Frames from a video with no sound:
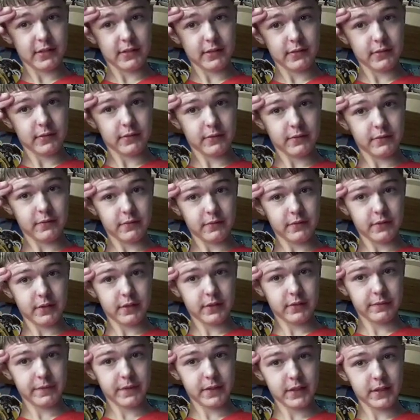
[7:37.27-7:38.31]
So
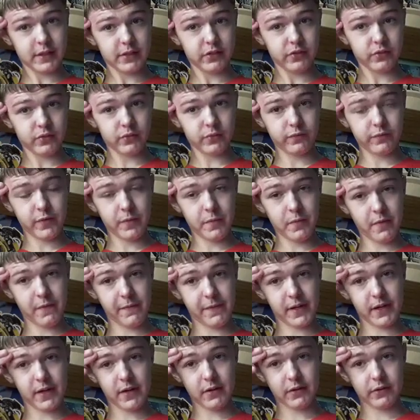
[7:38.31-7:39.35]
I think that's all for
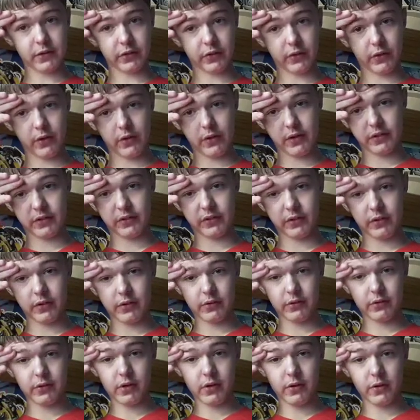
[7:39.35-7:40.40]
my video tonight.
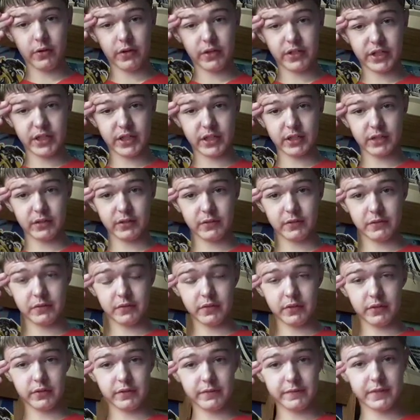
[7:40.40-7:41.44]
So guys, I
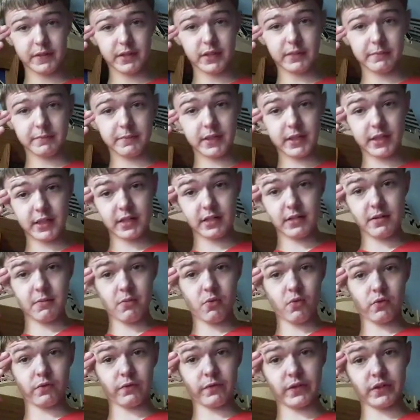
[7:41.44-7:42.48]
don't know if I can make
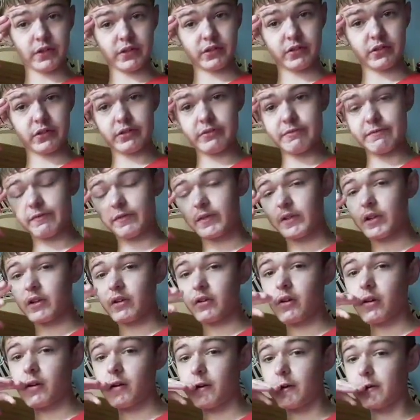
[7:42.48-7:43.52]
any more for tonight for
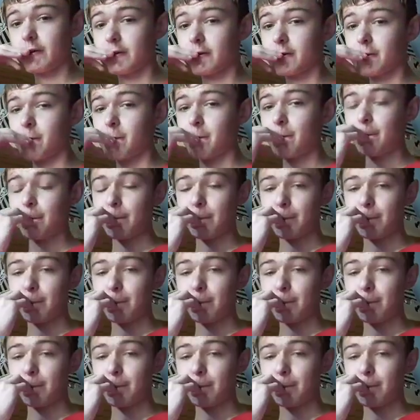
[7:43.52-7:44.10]
you guys.